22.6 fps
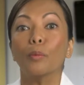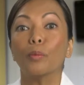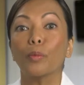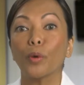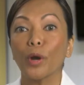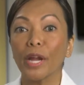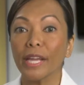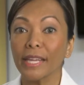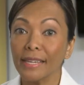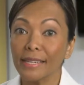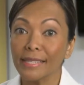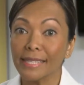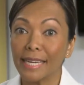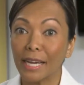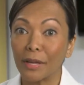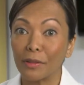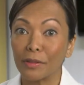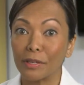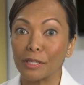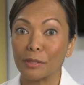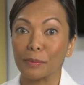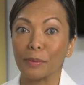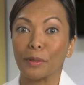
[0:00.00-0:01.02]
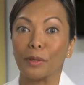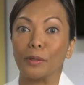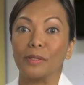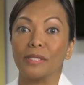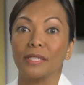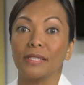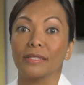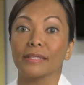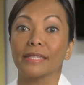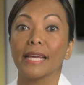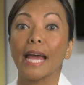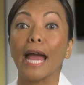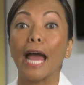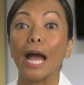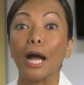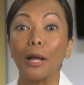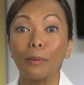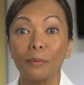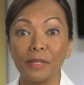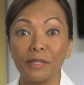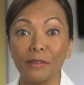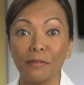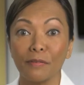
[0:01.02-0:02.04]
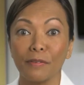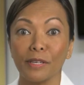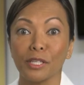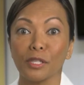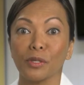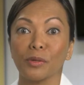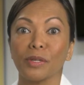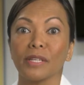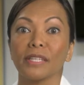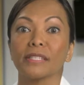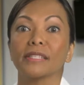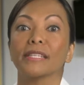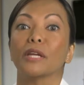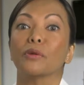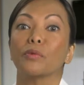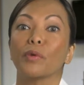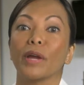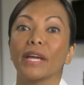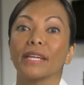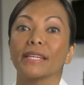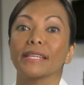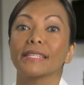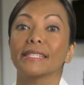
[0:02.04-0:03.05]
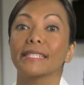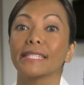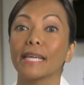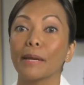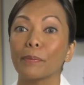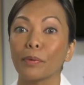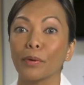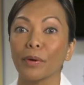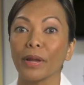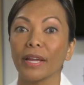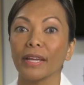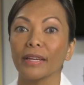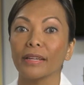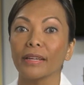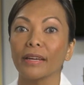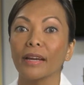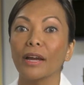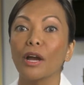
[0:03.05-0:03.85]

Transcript: Breaking down these proteins helps the vitreous and retina separate,